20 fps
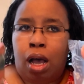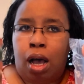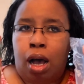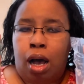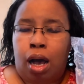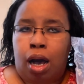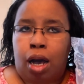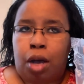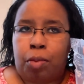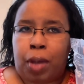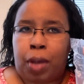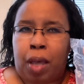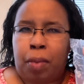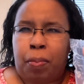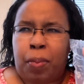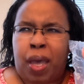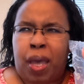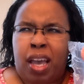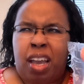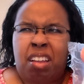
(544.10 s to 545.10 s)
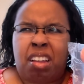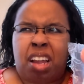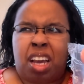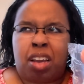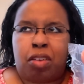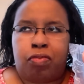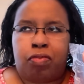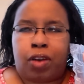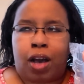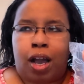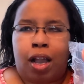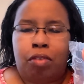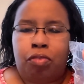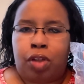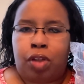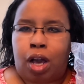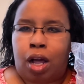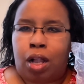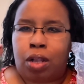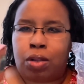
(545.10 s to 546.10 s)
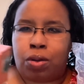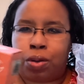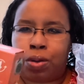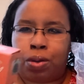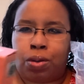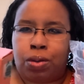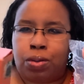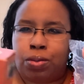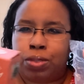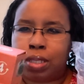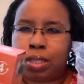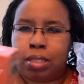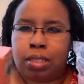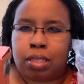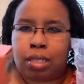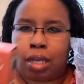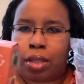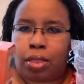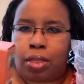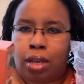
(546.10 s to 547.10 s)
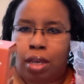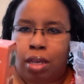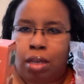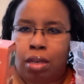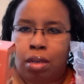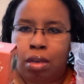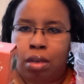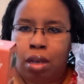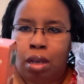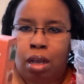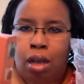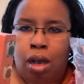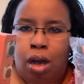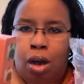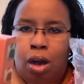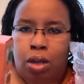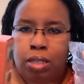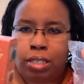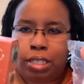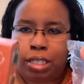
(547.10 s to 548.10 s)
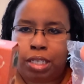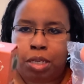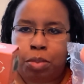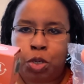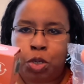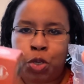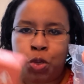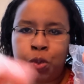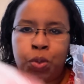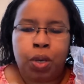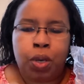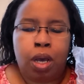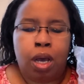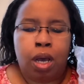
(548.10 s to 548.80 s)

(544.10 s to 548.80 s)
I paid like $5 and something on Temu.